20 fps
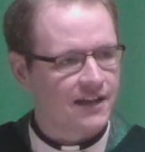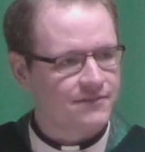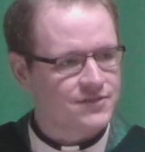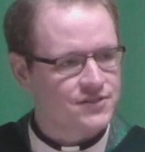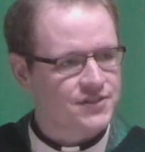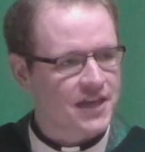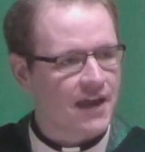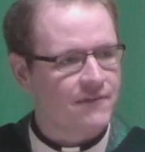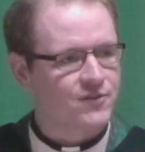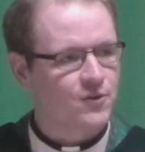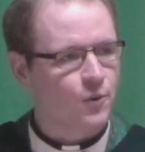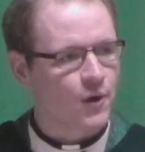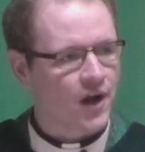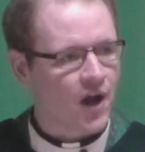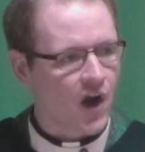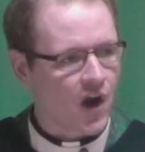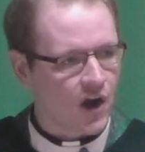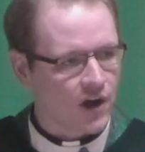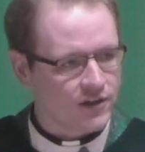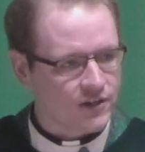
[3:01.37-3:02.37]
I just have to work
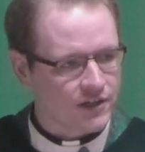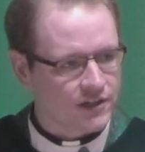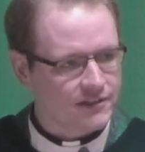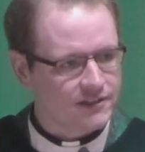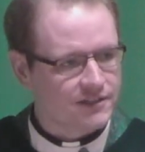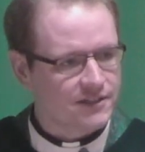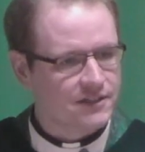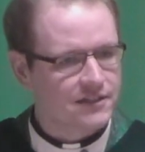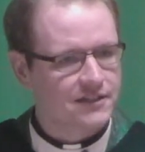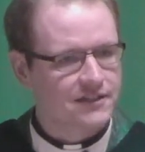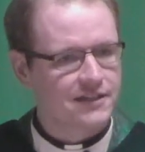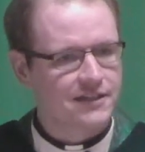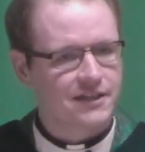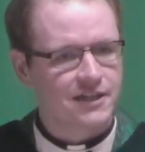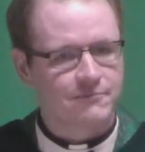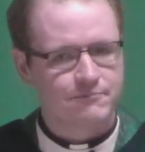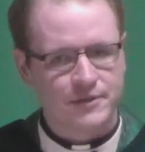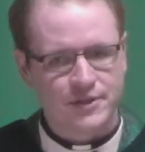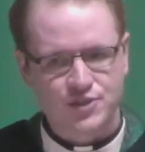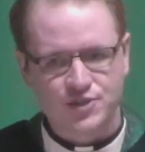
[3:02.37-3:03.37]
harder
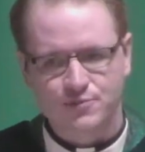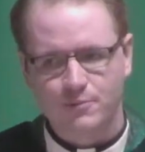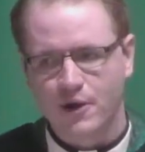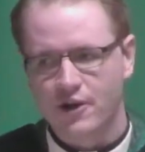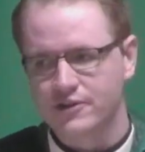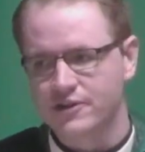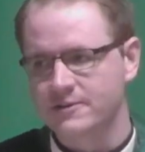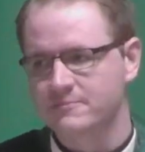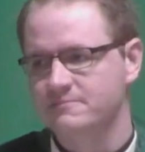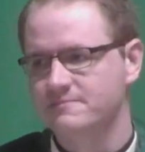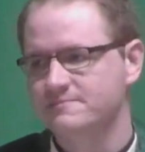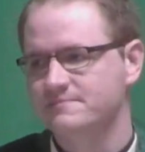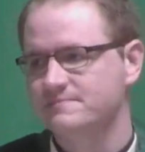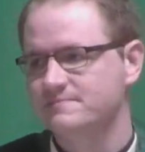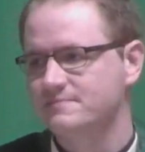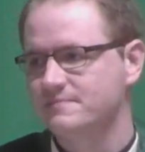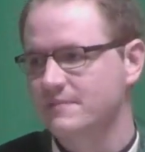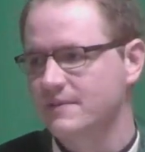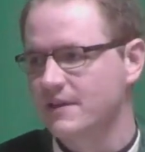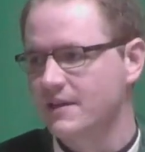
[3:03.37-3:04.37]
and be smarter.
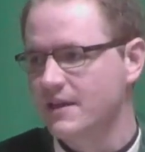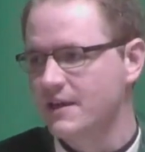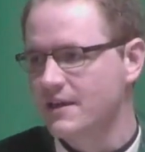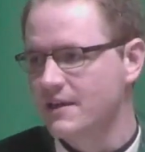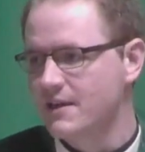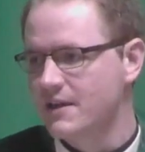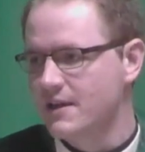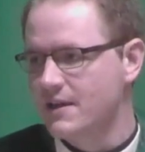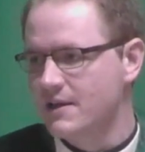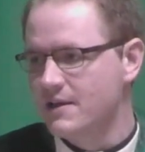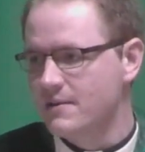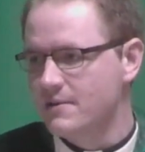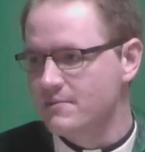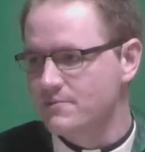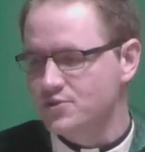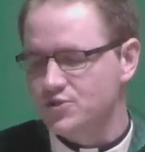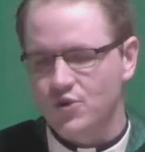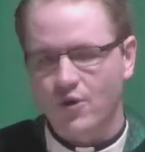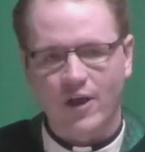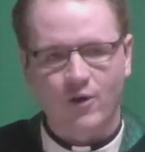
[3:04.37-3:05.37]

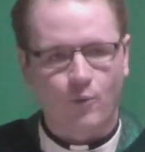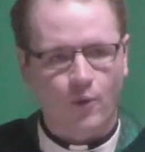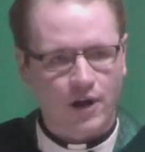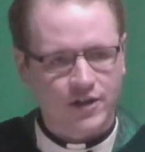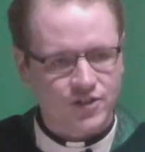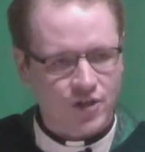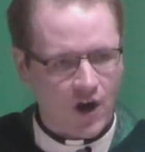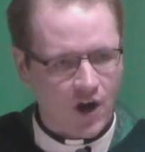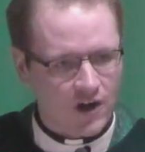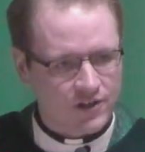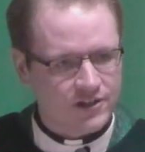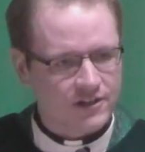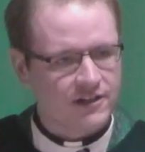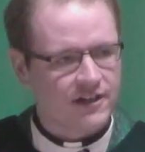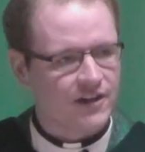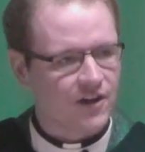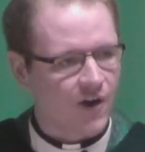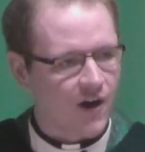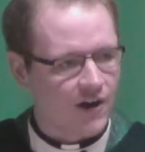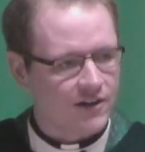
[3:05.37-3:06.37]
So I worked harder
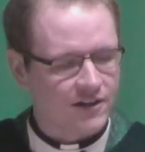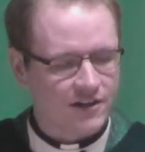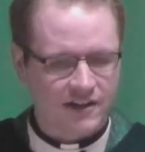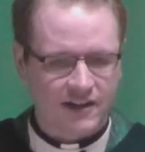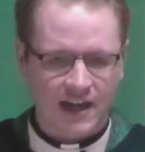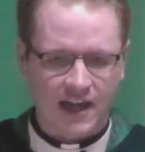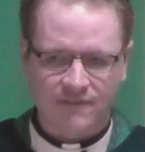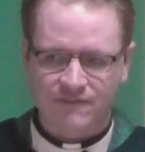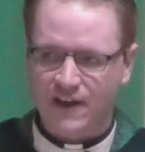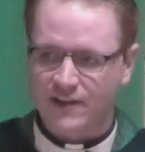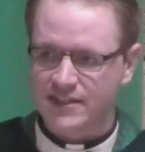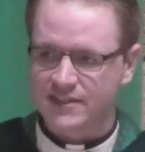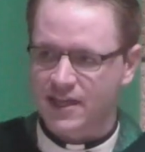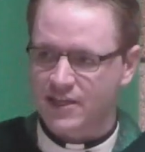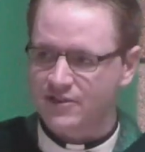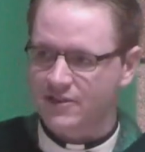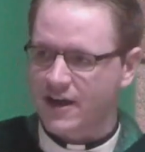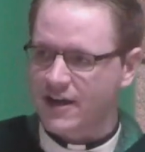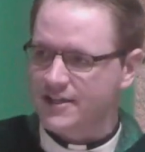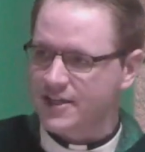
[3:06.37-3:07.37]
and harder, and I found
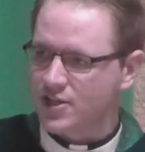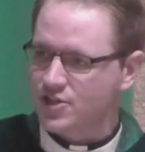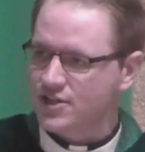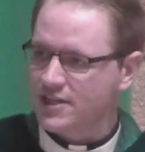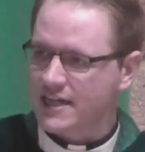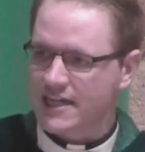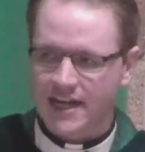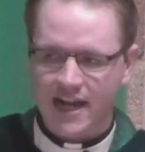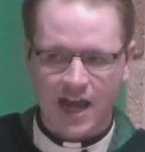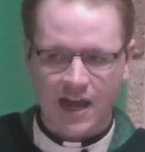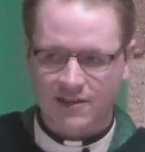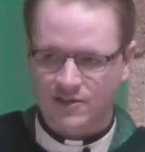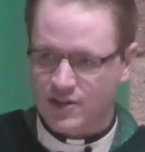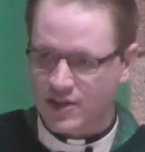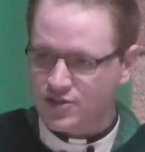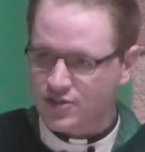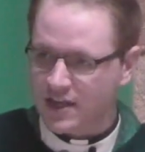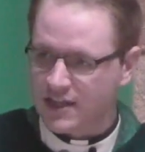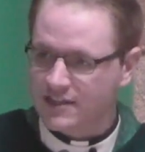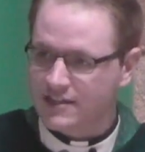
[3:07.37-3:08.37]
another audition, and then I
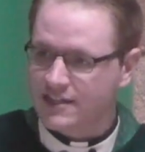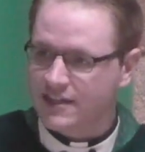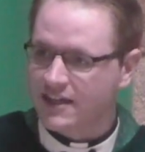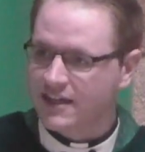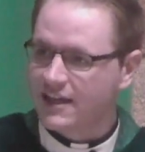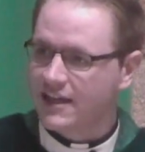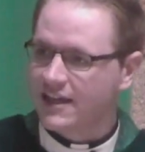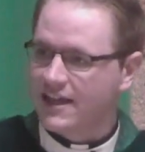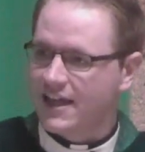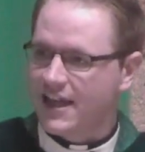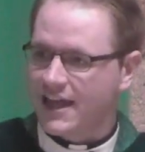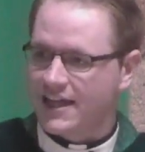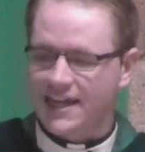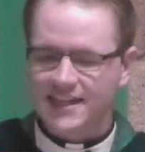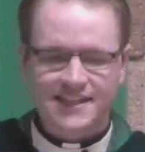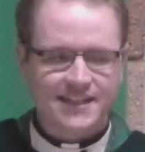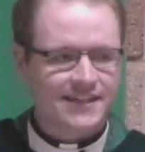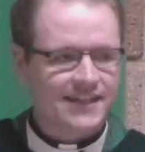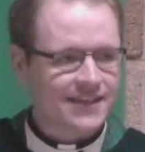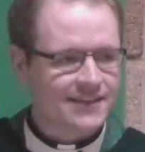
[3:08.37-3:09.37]
auditioned, and I
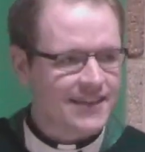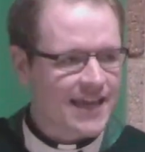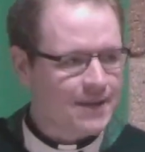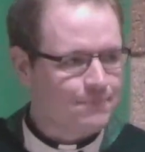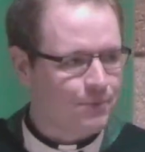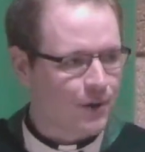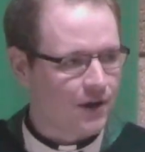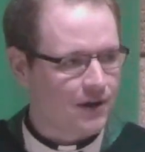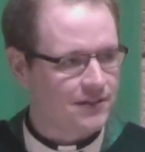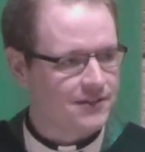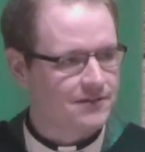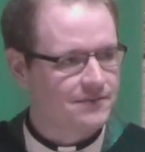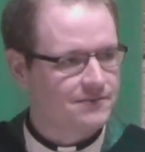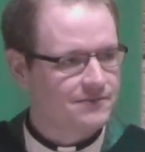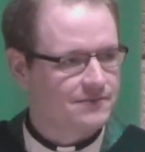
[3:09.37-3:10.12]
didn't get that part.